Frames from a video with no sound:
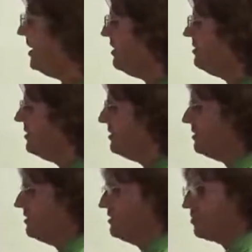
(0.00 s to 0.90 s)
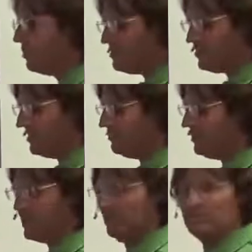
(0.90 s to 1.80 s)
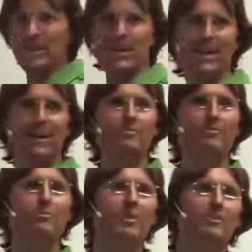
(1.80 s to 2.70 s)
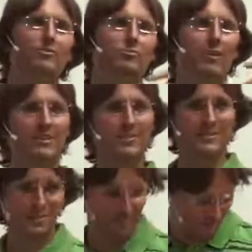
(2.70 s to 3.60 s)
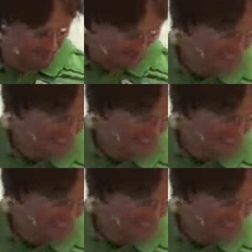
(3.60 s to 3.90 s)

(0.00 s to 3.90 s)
Now, the question then becomes, how do we address all of